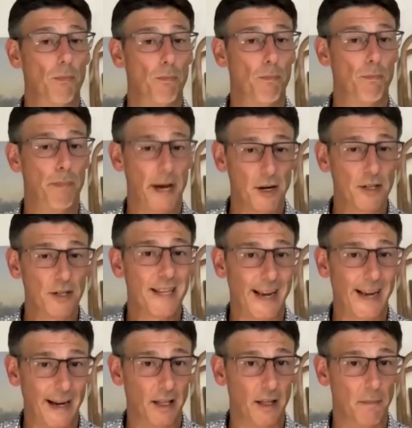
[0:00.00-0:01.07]
better
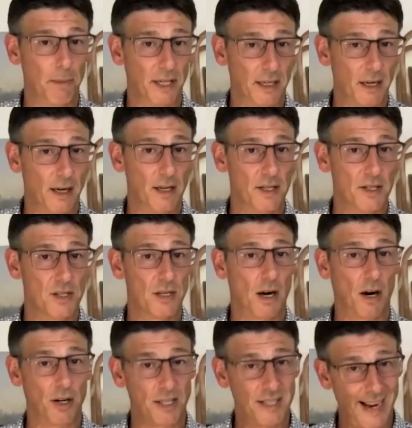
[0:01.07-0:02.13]
talent because
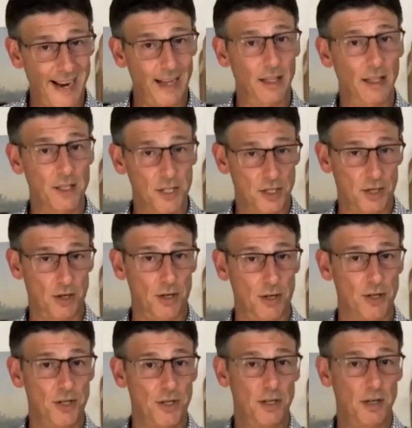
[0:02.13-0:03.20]
our talent
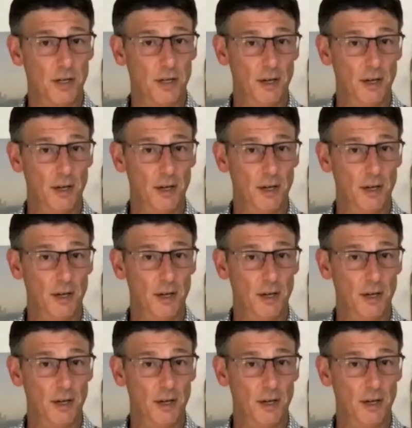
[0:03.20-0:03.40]
search